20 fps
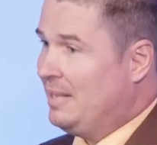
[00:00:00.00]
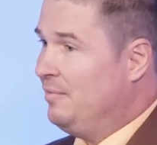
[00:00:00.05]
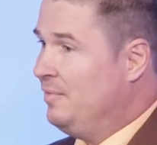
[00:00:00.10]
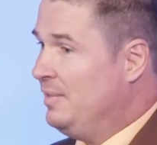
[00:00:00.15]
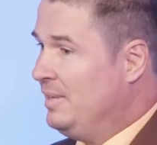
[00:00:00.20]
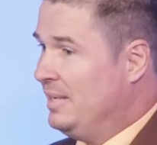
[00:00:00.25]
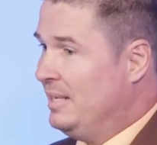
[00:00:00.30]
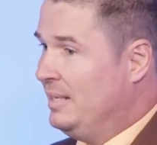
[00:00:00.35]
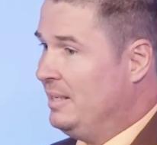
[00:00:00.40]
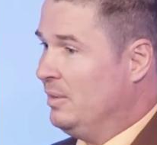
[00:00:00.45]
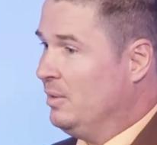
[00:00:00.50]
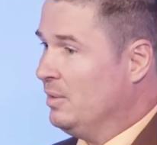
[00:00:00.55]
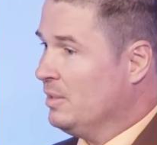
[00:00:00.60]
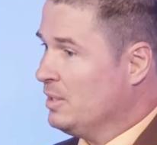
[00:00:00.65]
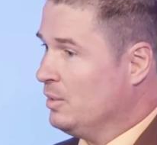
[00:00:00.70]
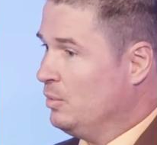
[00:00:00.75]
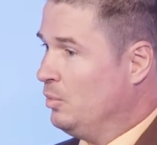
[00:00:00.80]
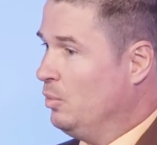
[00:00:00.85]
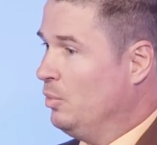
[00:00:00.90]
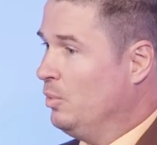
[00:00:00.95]
being lucky, I
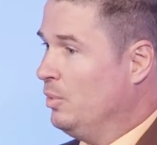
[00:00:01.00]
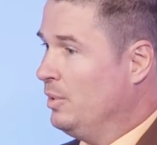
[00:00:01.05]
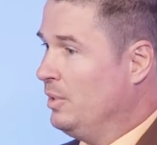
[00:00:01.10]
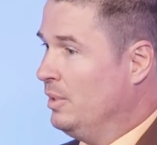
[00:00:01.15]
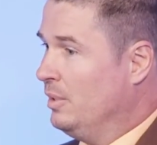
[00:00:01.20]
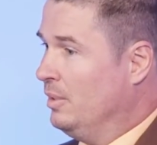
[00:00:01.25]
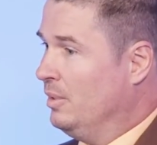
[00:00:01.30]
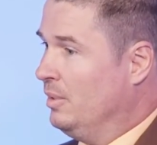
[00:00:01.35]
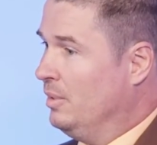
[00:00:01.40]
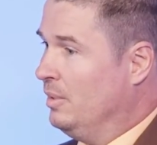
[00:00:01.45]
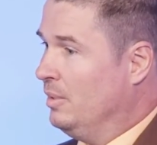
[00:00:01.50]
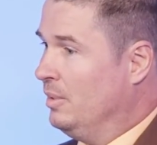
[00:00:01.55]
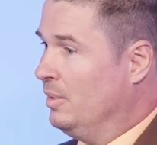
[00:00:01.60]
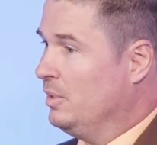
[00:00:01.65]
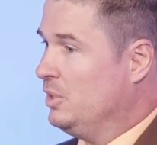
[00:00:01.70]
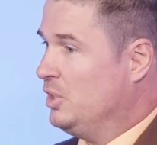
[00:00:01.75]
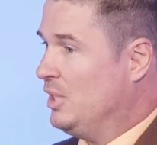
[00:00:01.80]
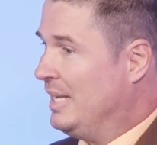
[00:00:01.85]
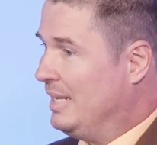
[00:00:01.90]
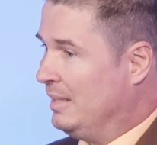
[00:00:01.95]
could tell you that you
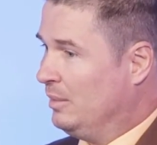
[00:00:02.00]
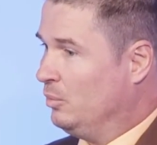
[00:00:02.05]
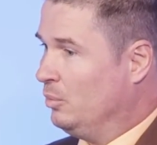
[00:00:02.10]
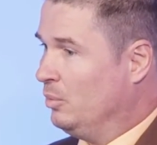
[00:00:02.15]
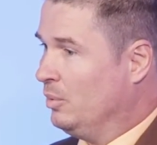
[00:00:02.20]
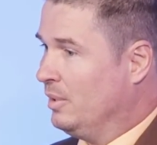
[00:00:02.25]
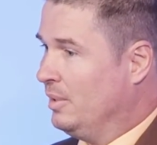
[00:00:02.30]
would need